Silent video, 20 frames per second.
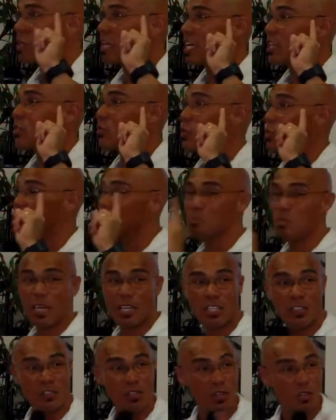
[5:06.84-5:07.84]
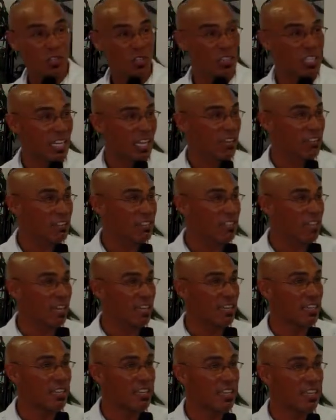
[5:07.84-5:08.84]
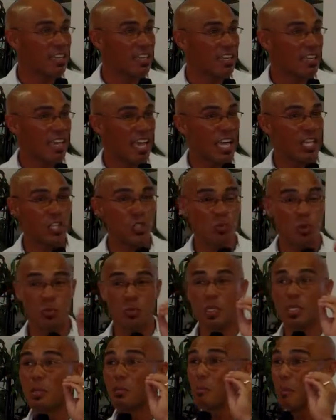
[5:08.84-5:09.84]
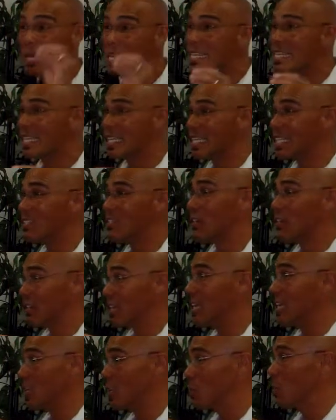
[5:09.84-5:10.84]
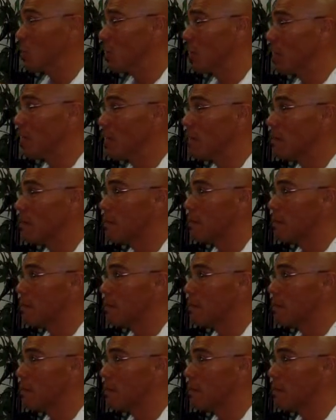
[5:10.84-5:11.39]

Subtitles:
you will gain the respect of those on the outside, and you won't be dependent on anyone.